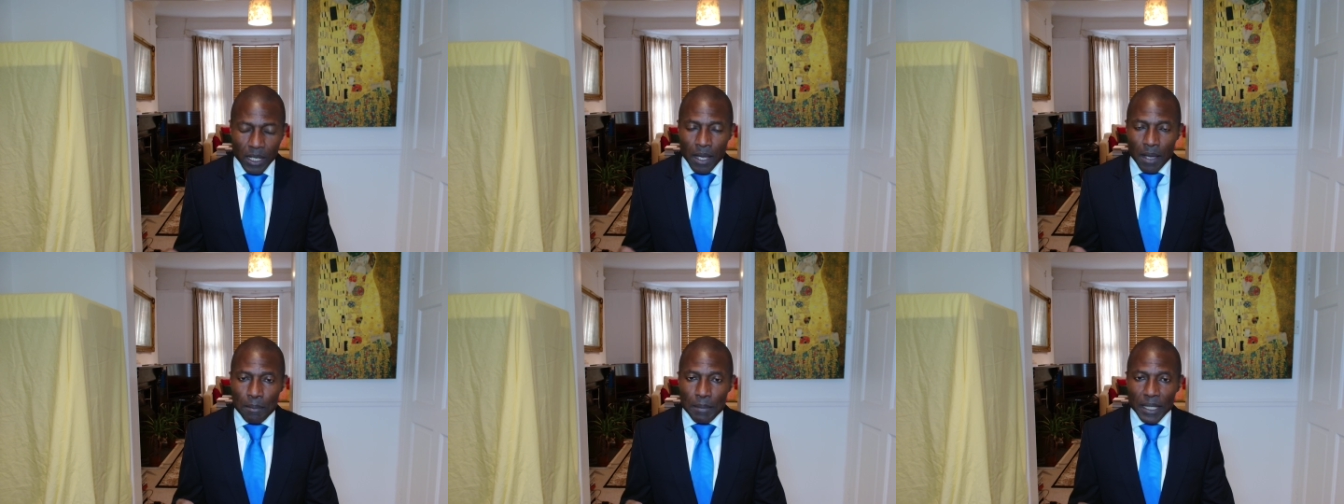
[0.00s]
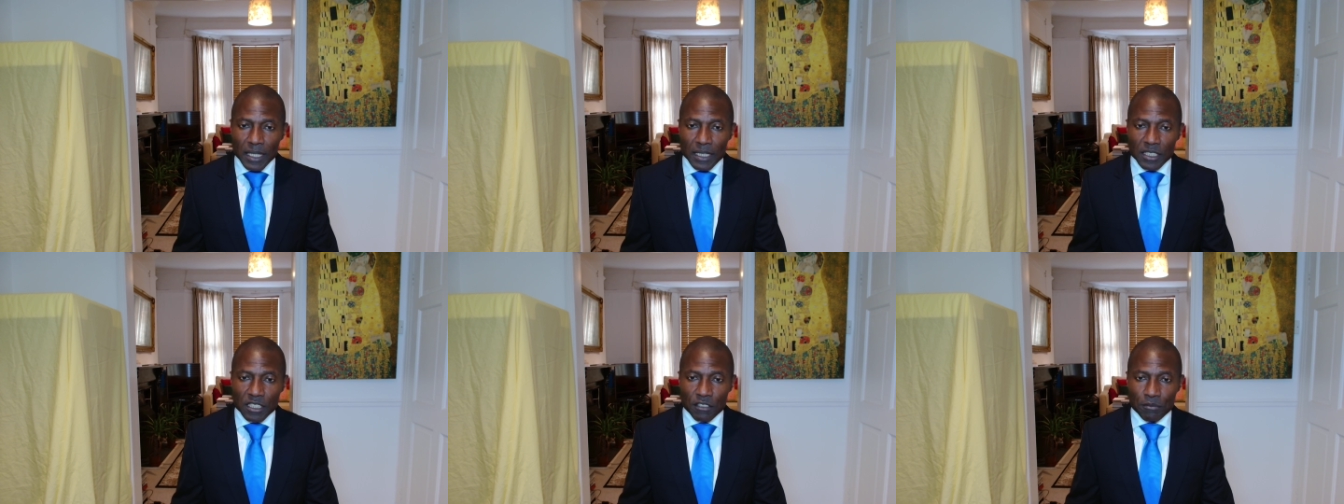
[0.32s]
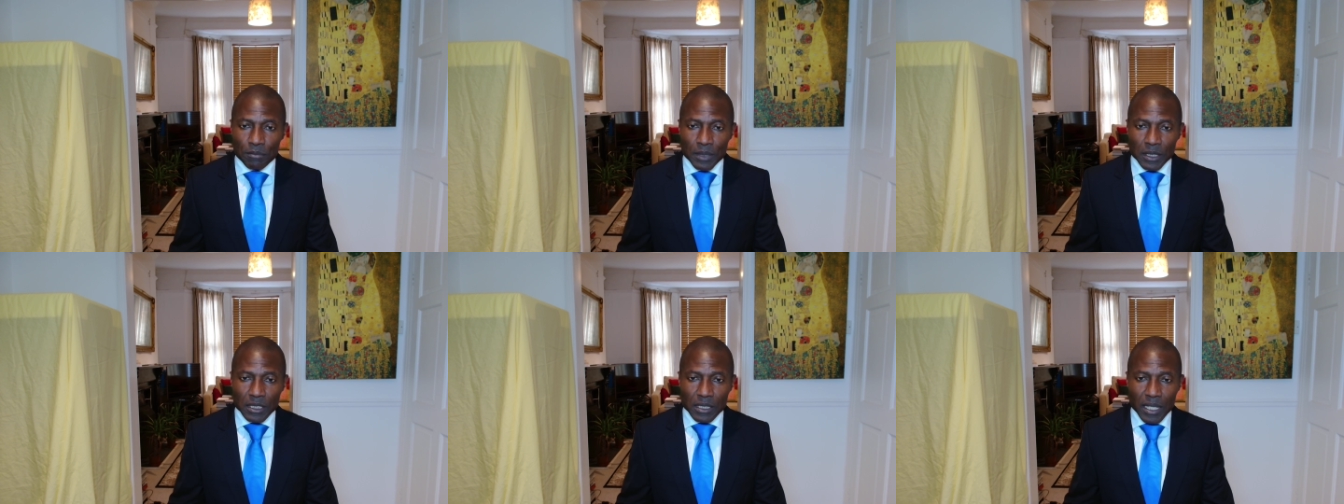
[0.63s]
because of
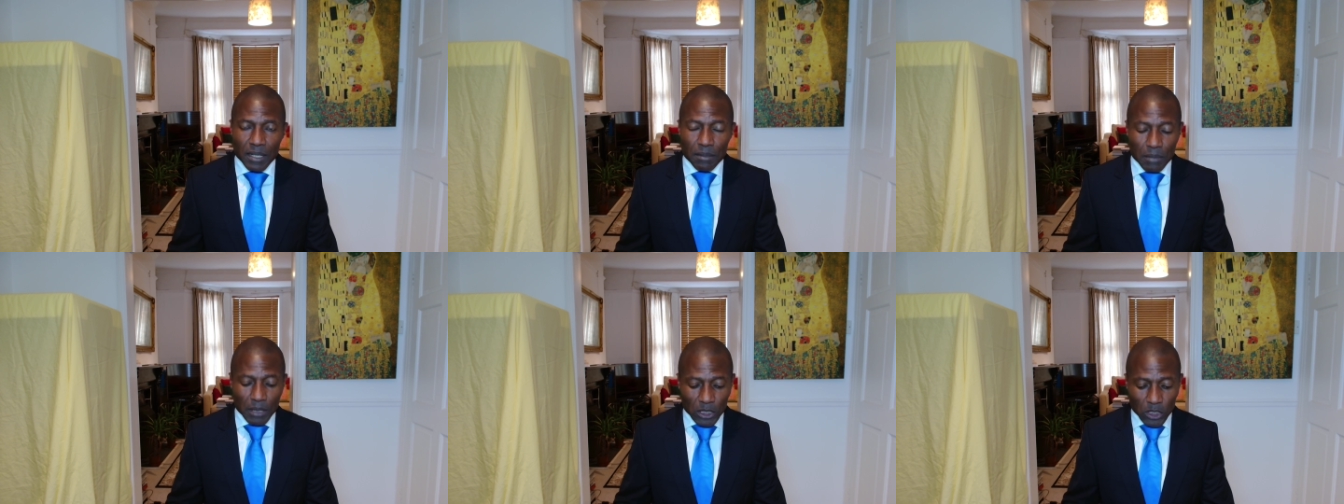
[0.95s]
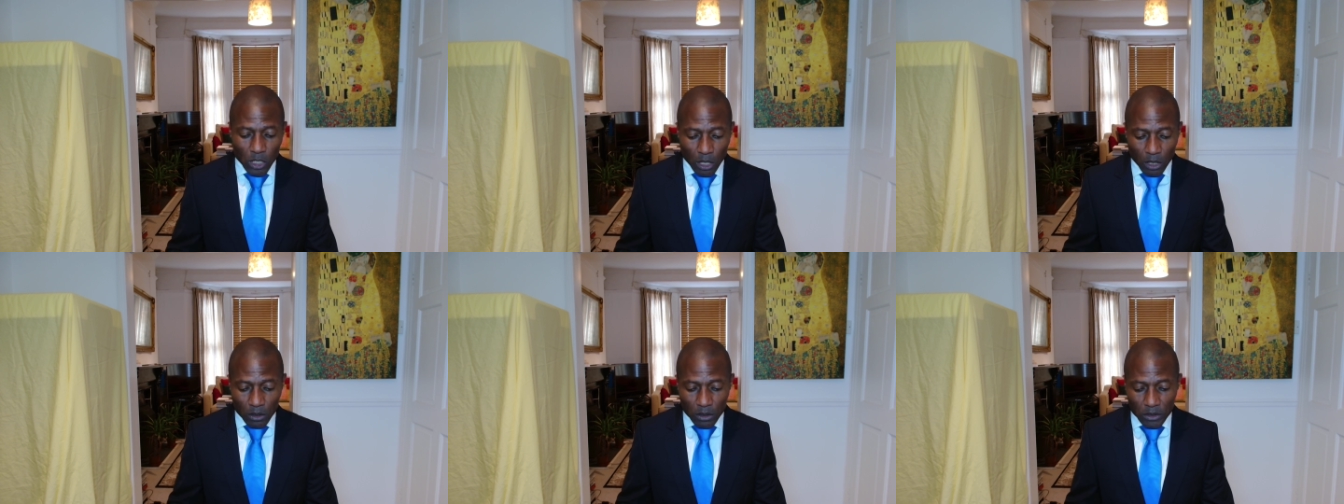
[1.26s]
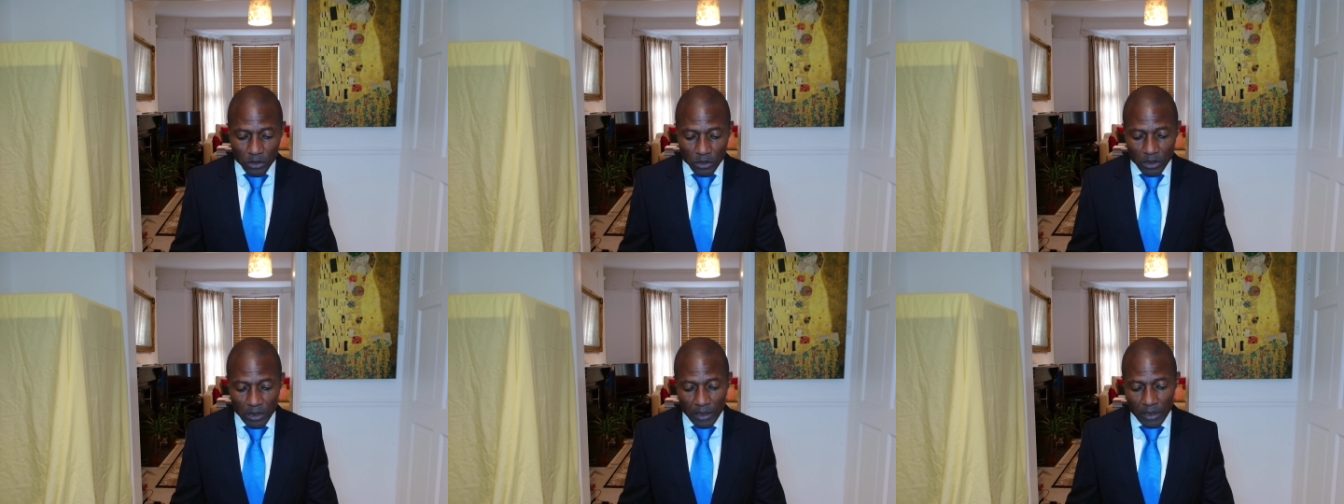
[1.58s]
Miss Letby's
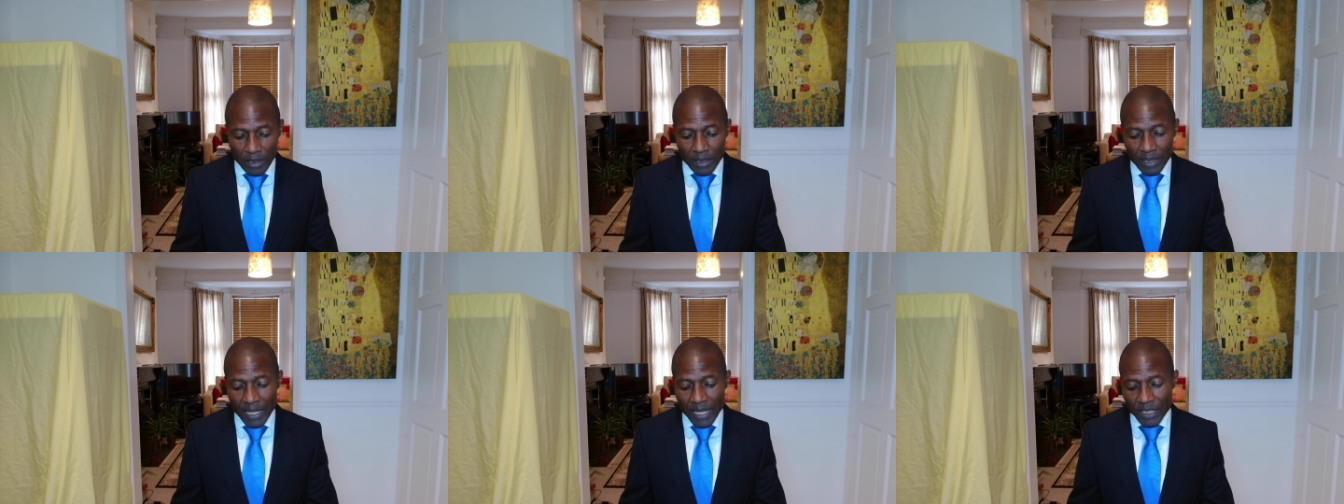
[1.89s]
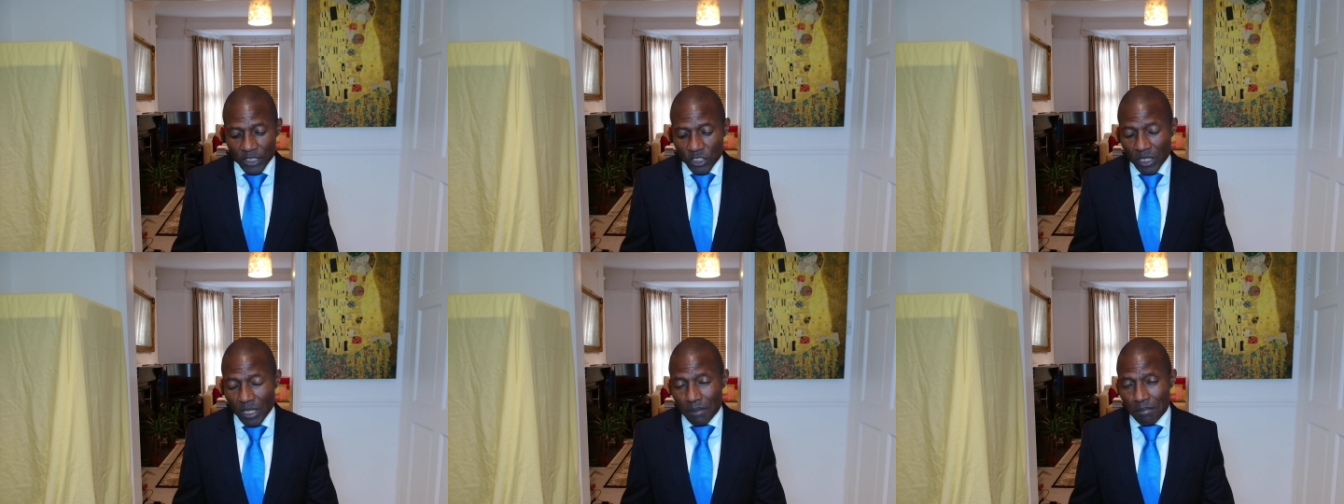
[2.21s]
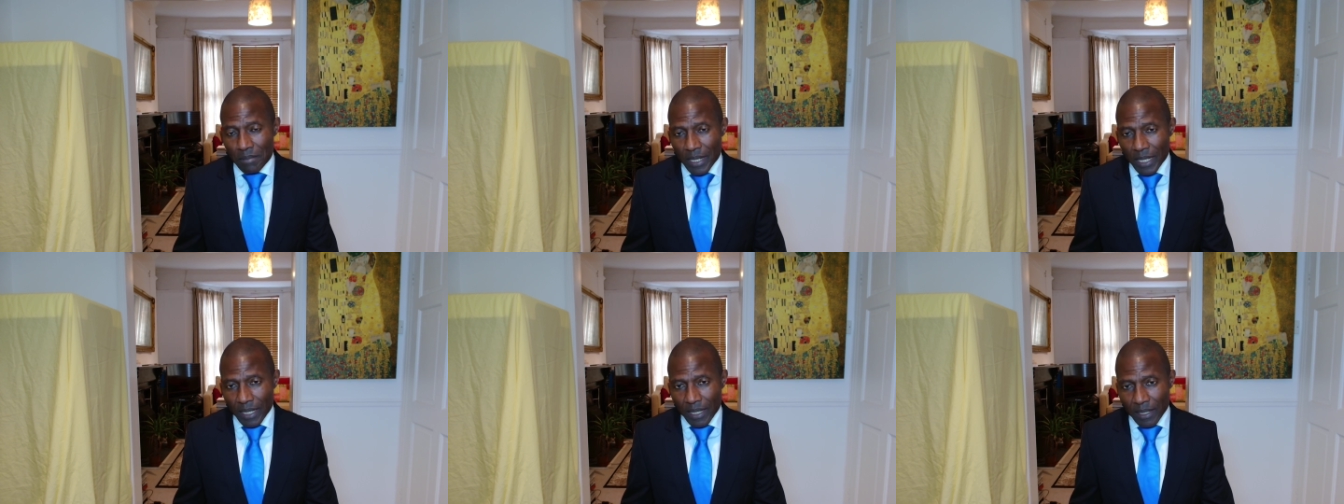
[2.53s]
honesty in actually
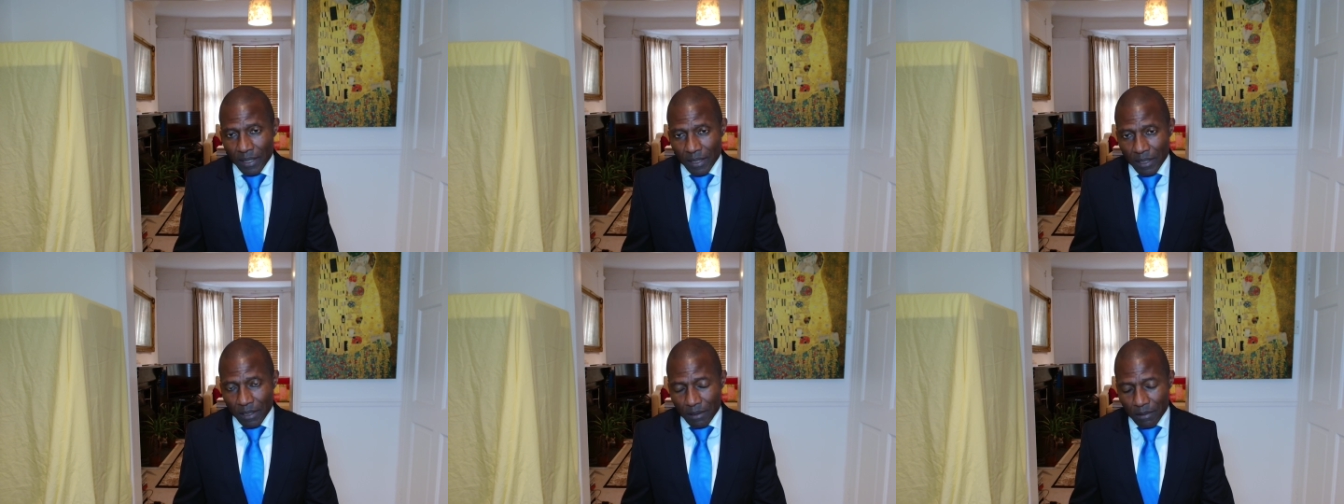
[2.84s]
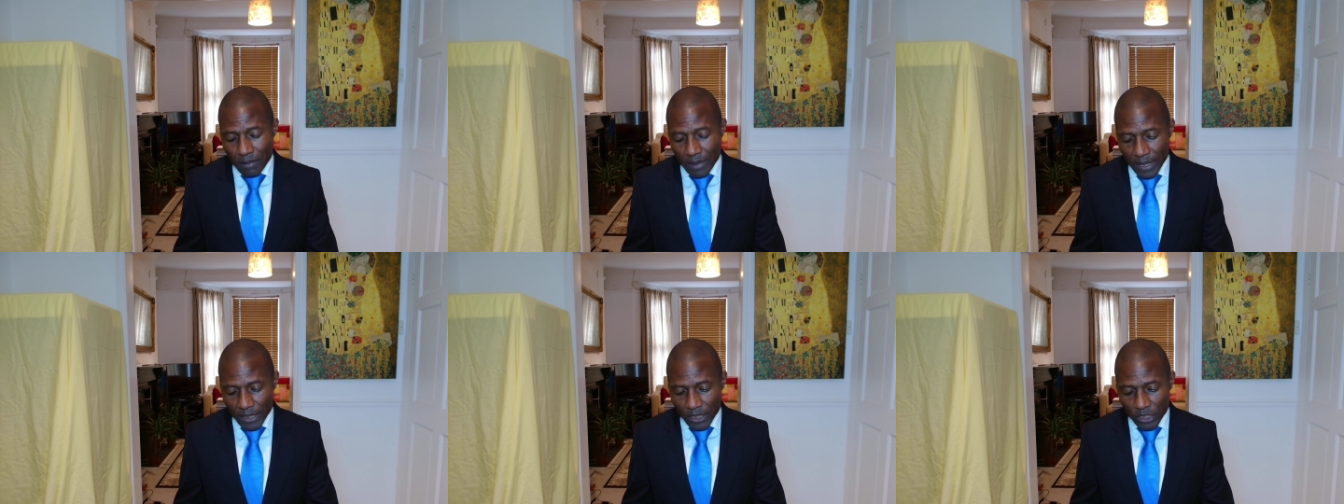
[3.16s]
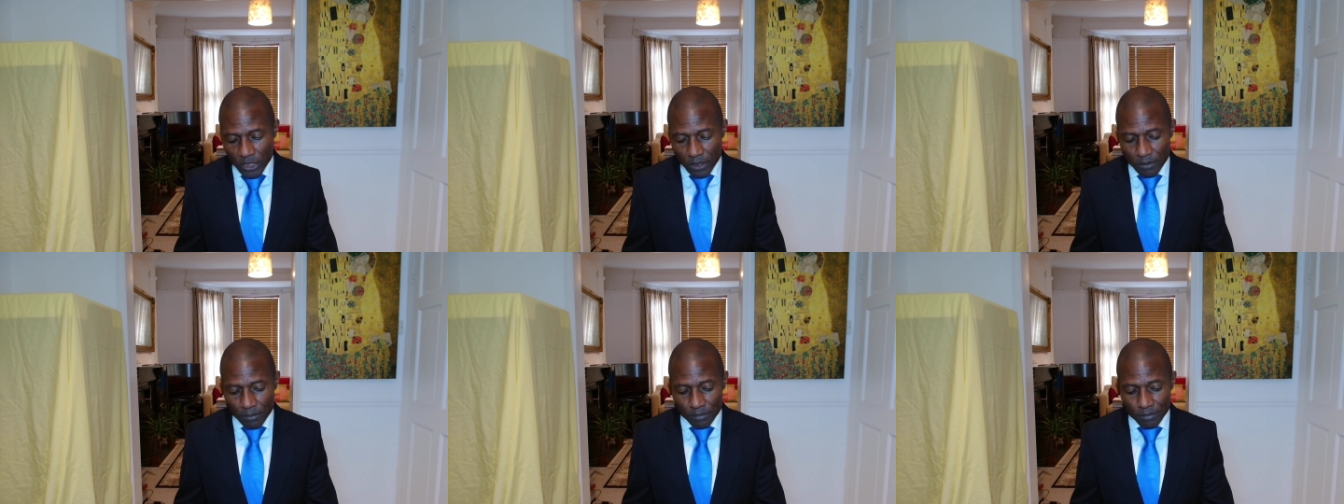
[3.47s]
making the
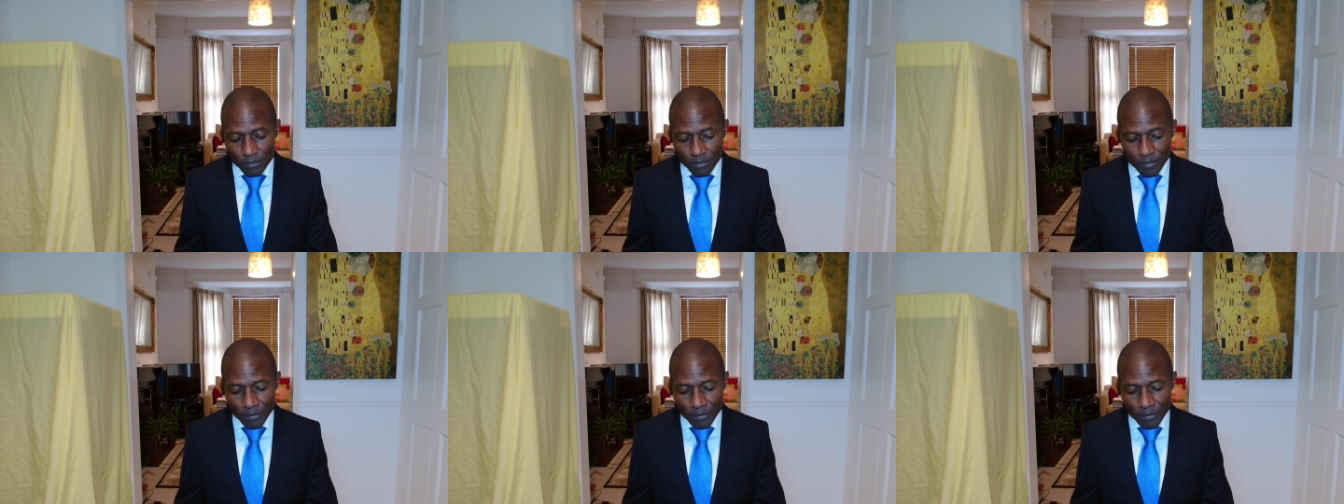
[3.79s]
correction.